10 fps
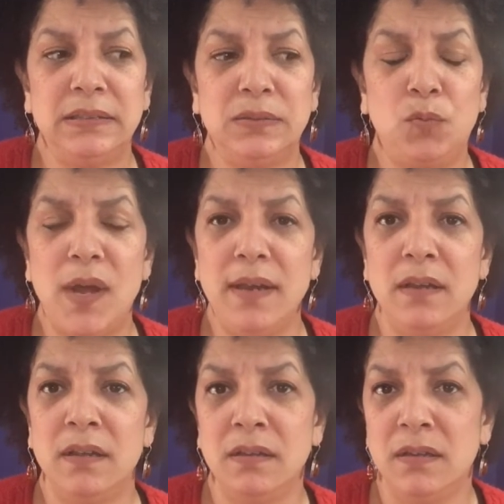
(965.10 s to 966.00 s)

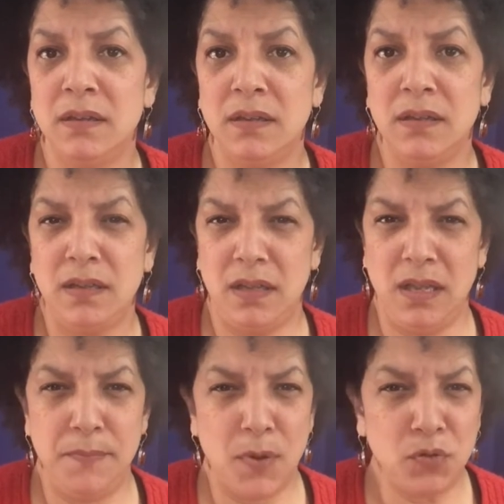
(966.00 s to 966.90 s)
what
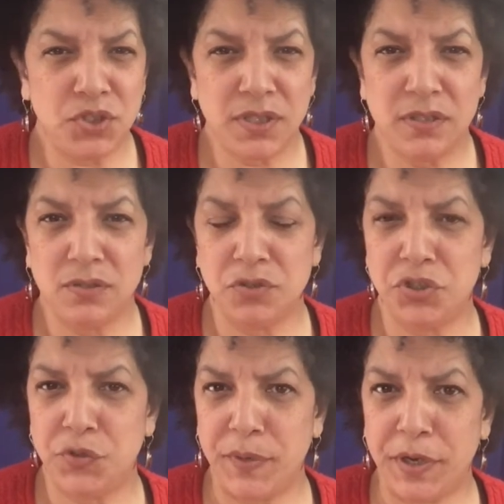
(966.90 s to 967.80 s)
emotions or
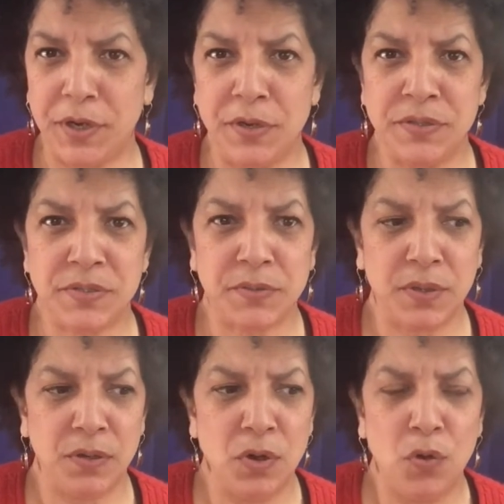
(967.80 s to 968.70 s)
triggers
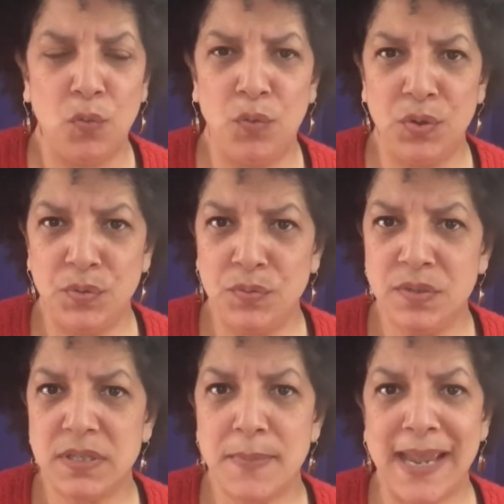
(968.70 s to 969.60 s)
or
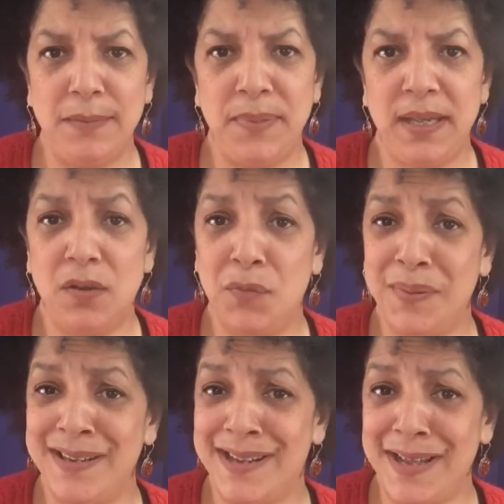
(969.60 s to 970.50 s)
wounds might be
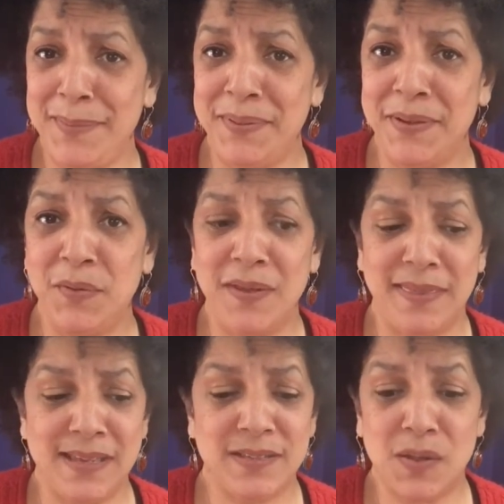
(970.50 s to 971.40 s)
opened up
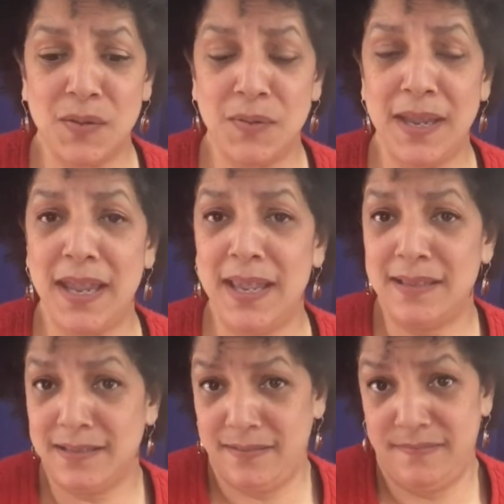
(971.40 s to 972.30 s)
with this whole
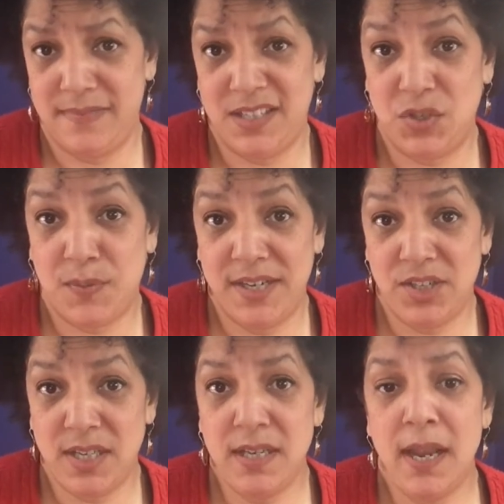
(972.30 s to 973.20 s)

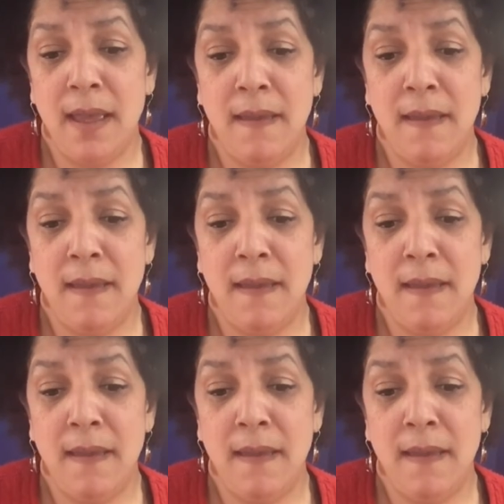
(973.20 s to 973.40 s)
situation.